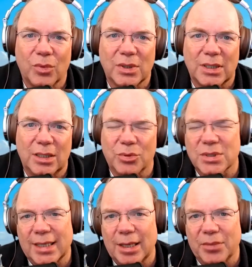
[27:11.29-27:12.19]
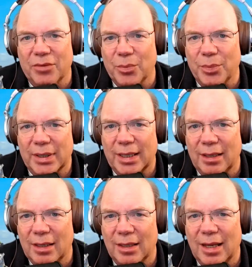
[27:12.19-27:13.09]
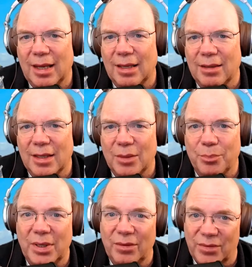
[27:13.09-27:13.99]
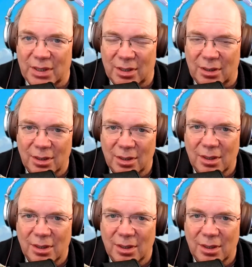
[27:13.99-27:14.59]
What they did was they kept everybody on and they pivoted.